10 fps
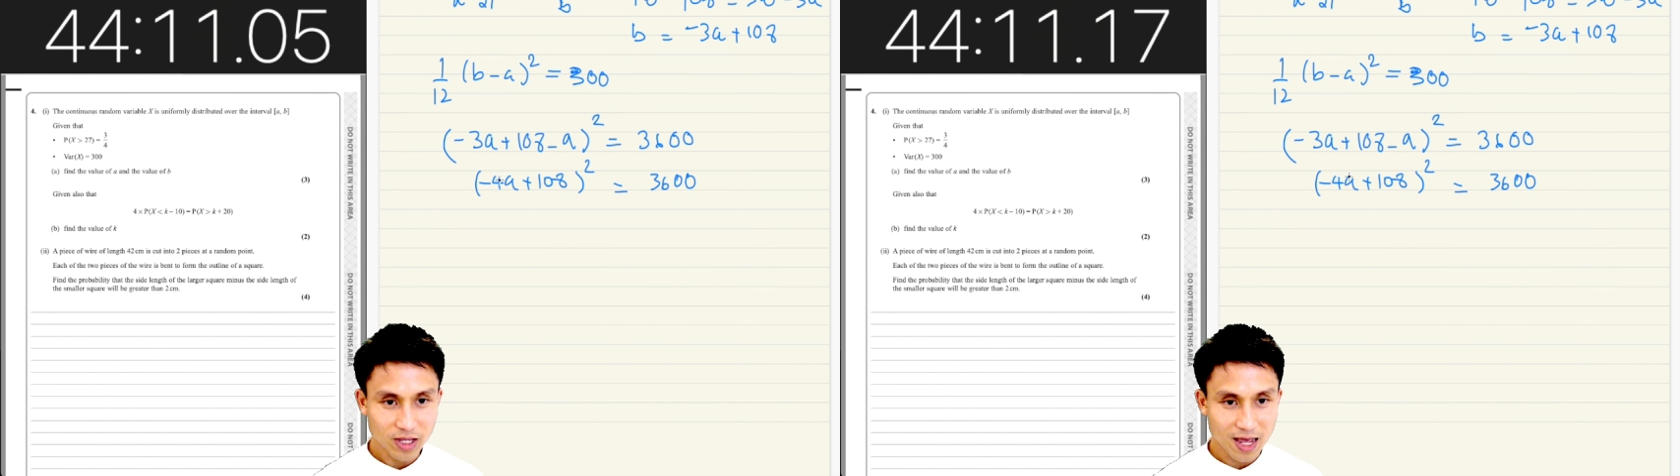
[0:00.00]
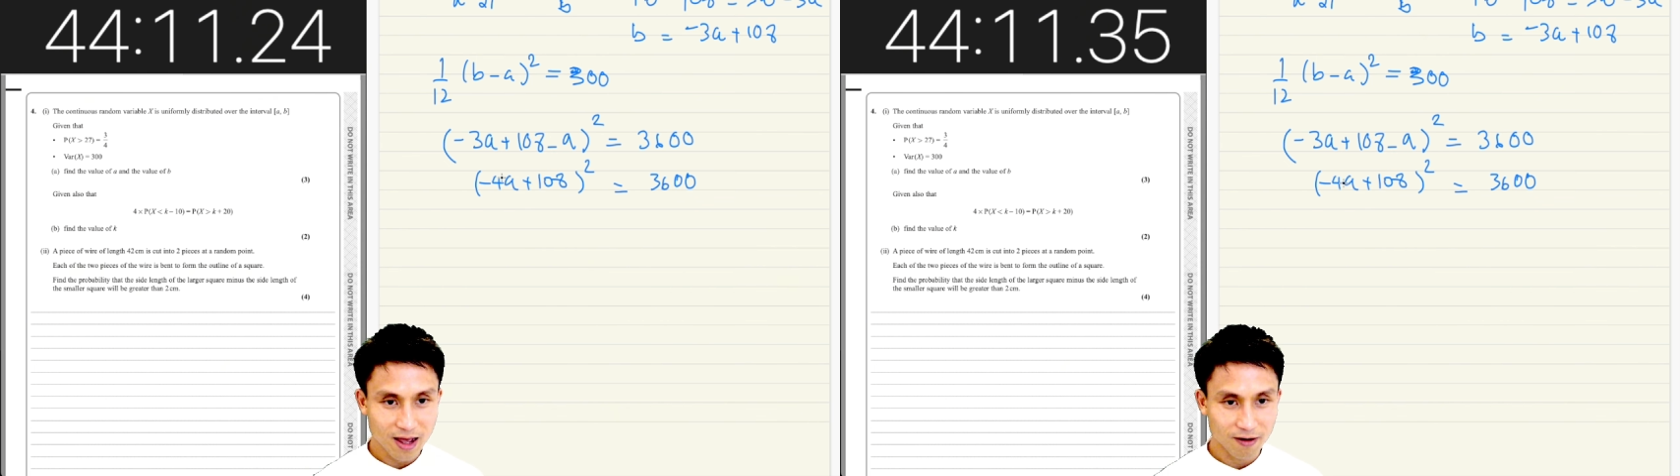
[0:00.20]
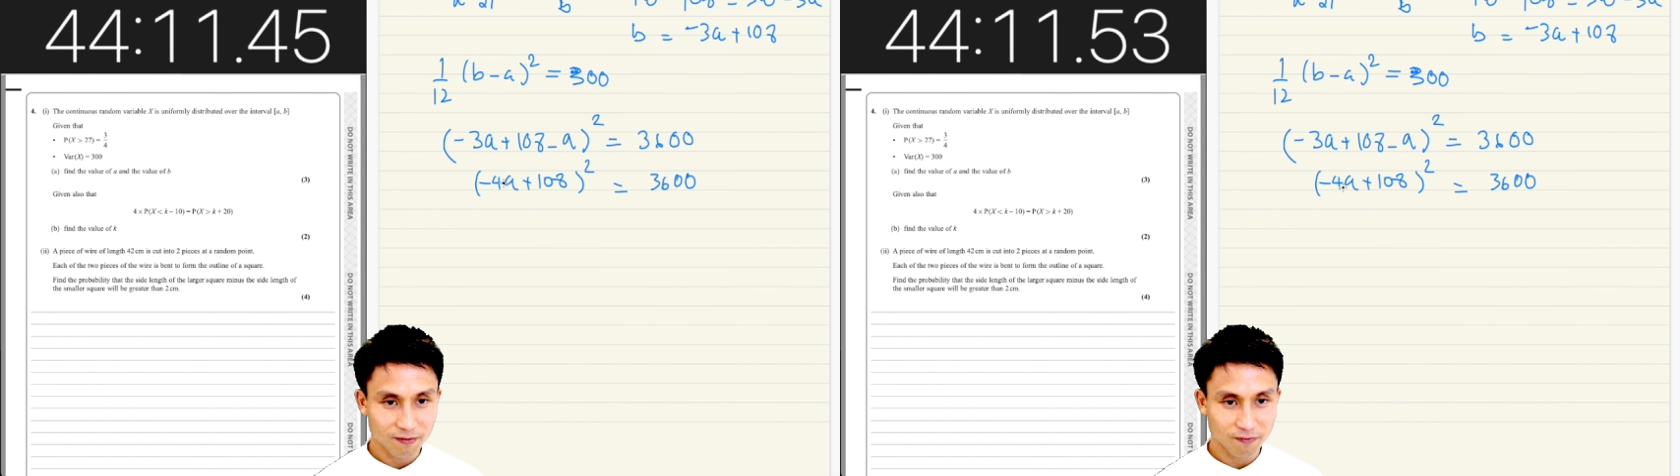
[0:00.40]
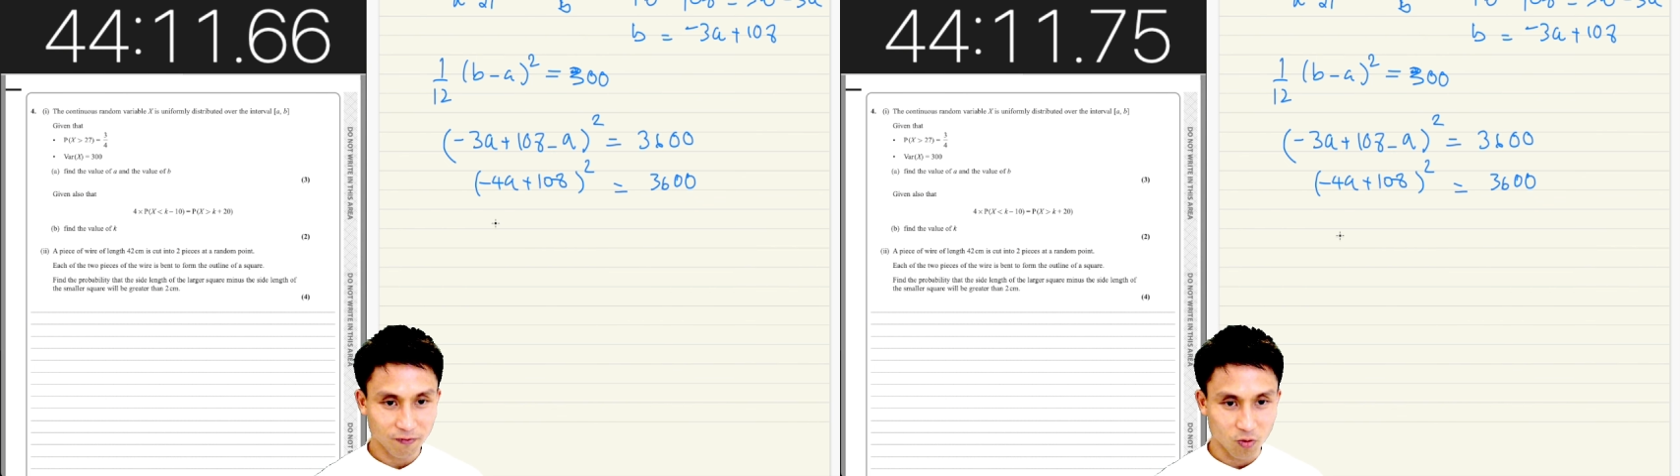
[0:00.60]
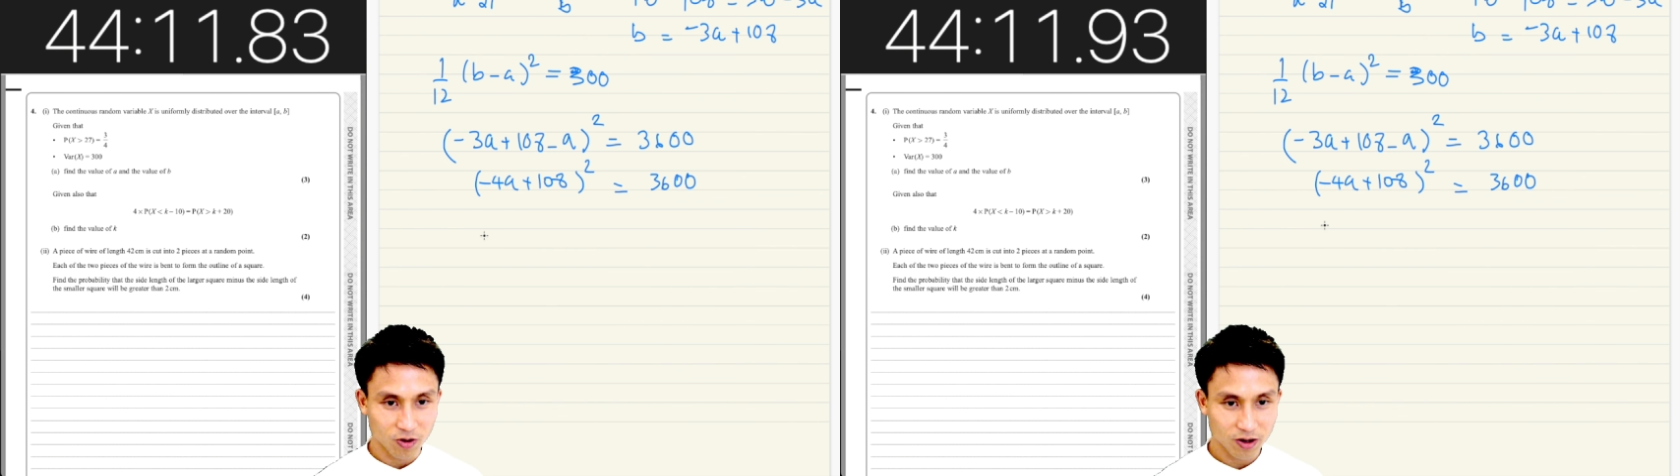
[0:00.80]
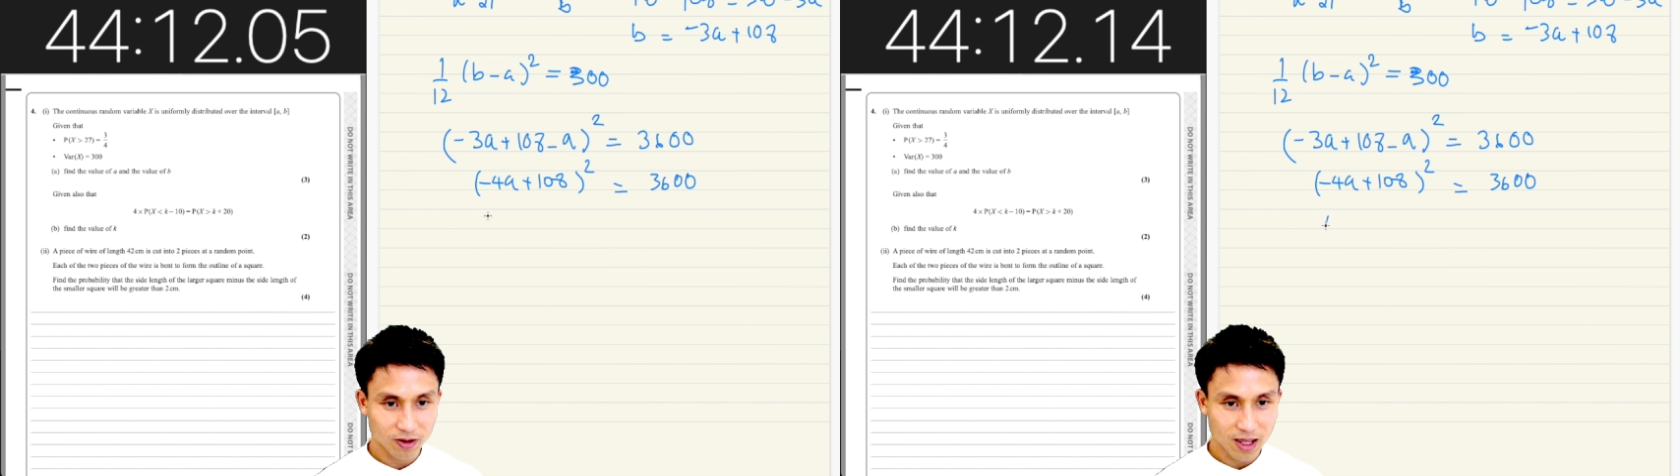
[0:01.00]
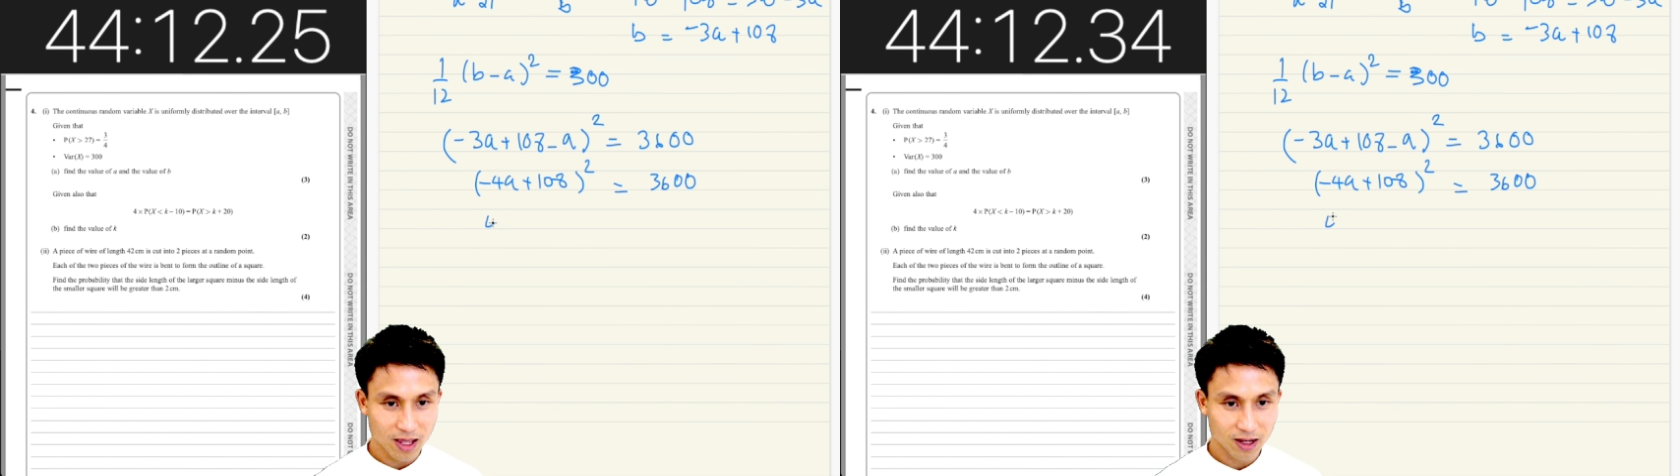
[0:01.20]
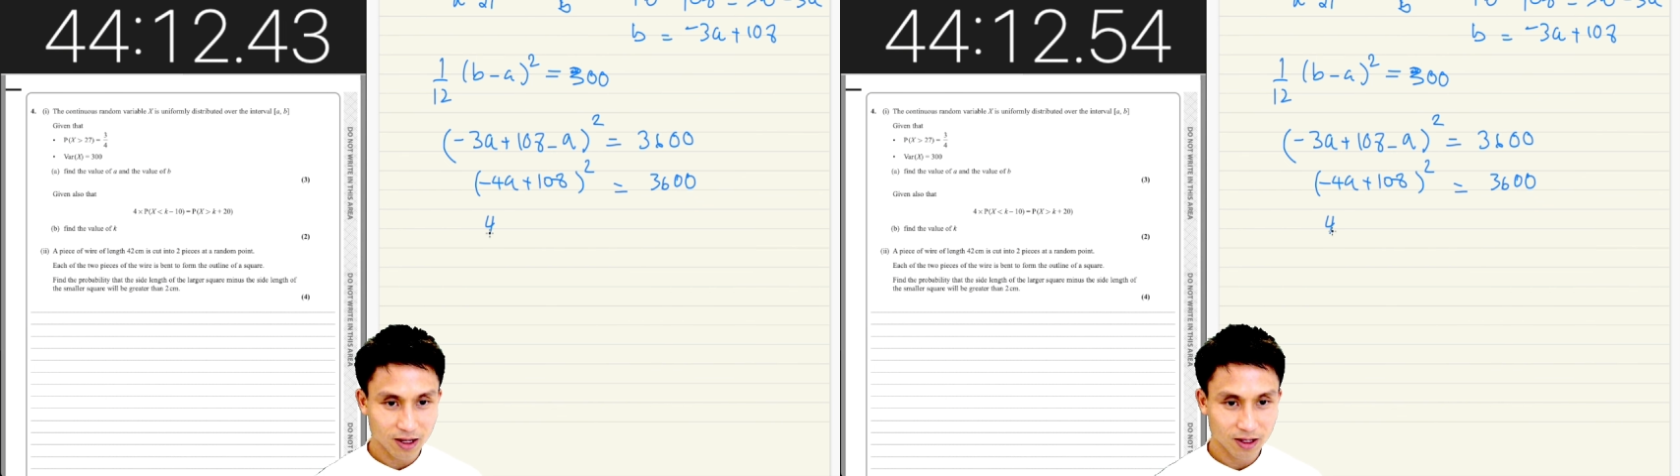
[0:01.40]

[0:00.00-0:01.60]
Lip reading: have 4 there.